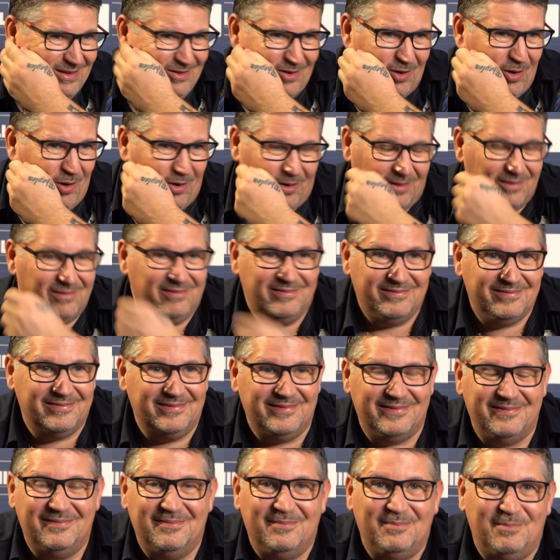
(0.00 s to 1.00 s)

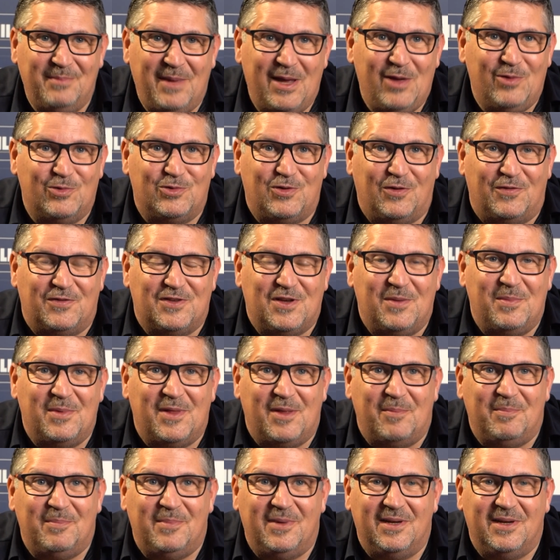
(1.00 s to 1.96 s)
Oh, miles off some of them.